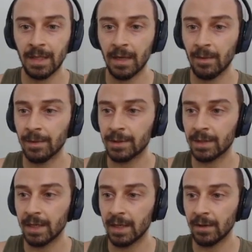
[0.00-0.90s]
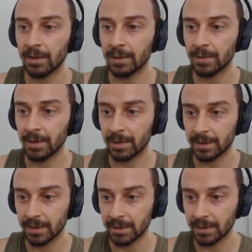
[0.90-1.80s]
how much that Ionic Spark
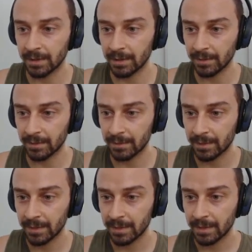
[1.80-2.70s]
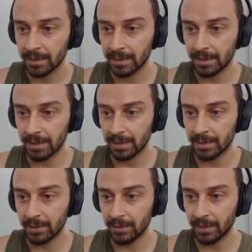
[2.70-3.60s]
did. So, didn't
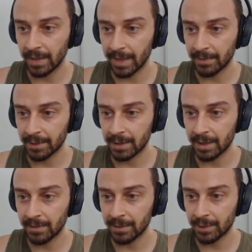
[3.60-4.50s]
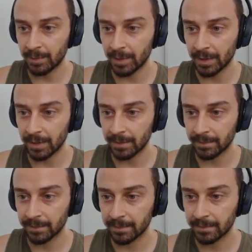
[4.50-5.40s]
do that much damage, but
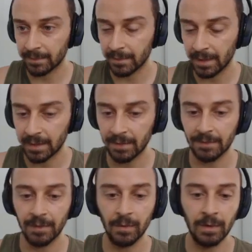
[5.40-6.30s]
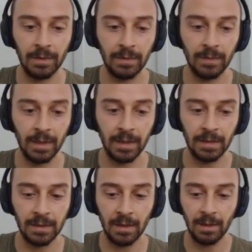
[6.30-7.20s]
it definitely will when it
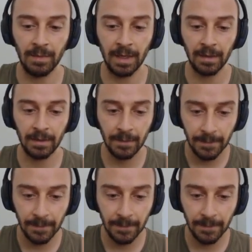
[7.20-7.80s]
gets on our mech.